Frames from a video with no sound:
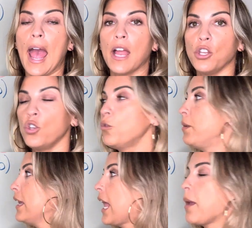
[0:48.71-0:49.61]
and you
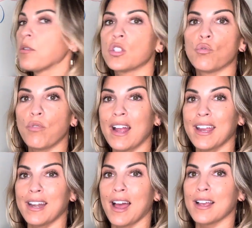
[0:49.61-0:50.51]
being able to
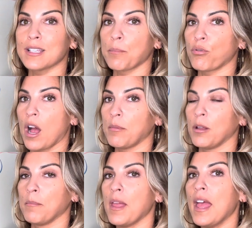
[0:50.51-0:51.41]
recognize a
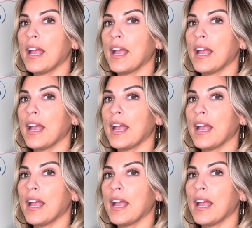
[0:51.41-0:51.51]
problem,